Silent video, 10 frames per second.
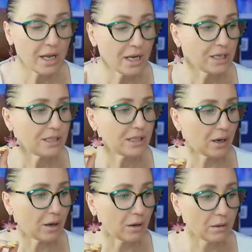
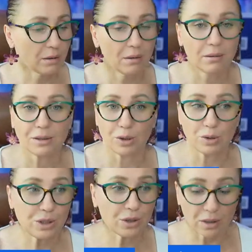So
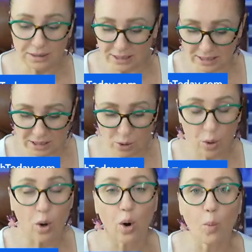this is your
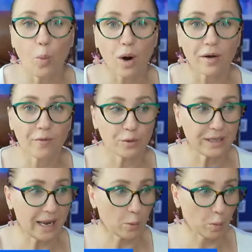homework for
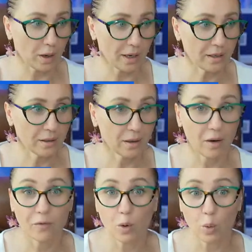day 1.
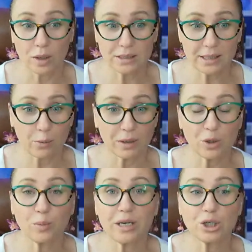Of course, I want
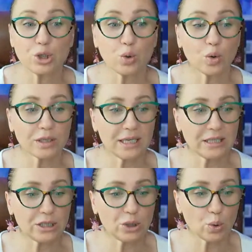to make sure
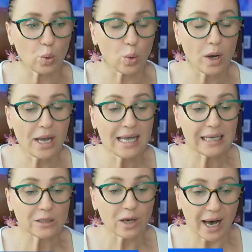that you
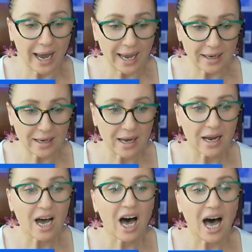like,
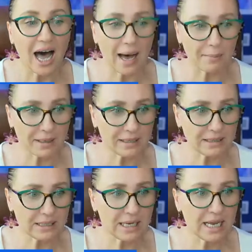
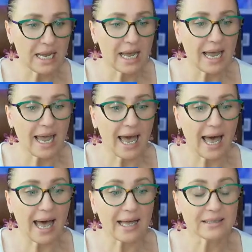comment,
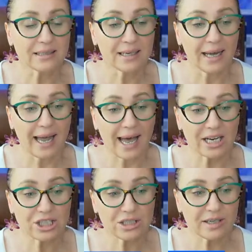and
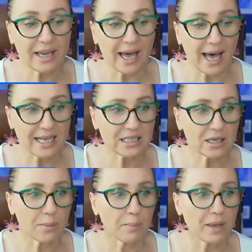actually ask
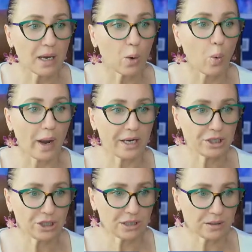me question.